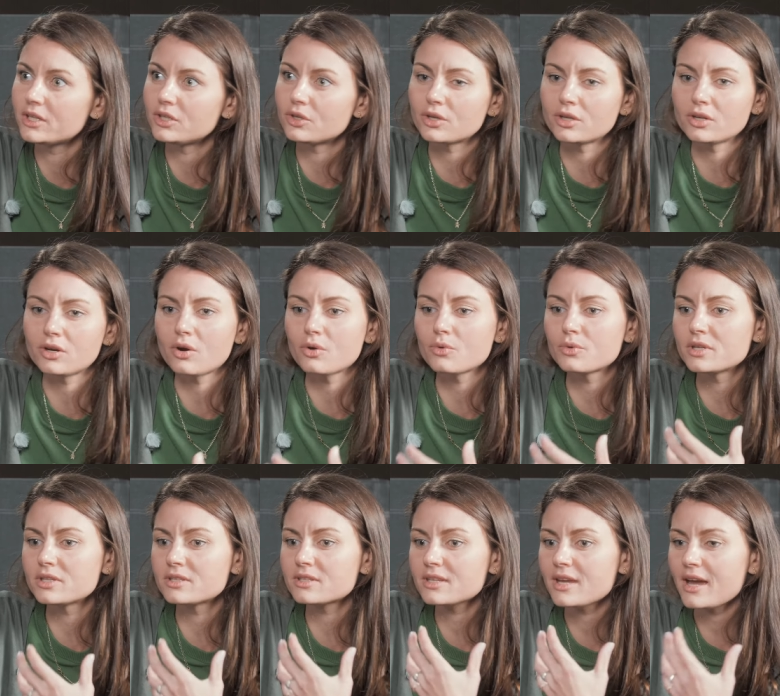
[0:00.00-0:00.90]
You can
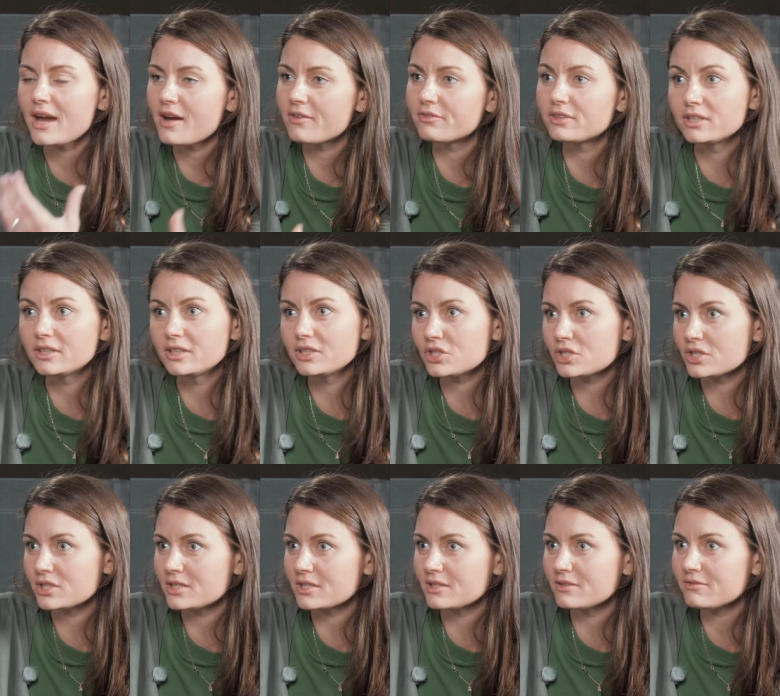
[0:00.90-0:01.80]
always have an
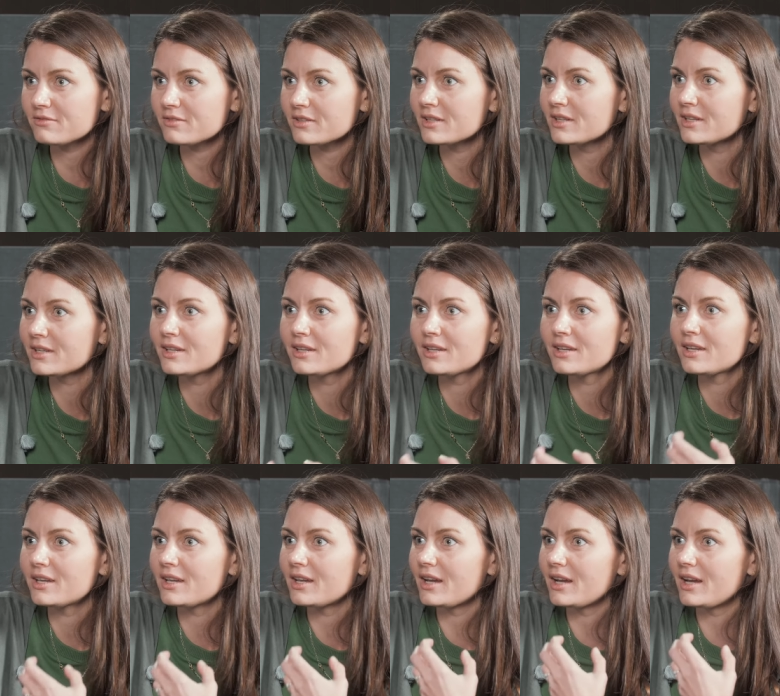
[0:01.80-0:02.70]
initiative.
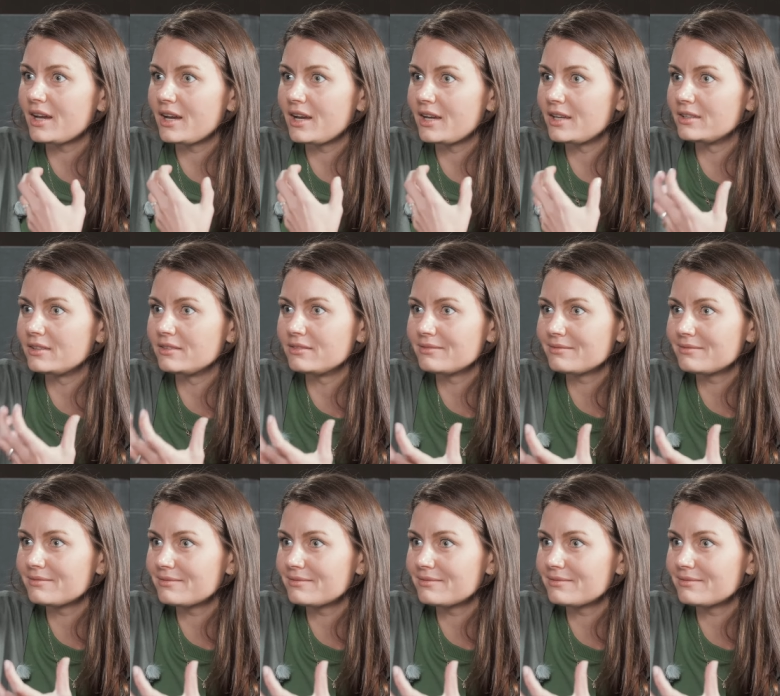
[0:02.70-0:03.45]
And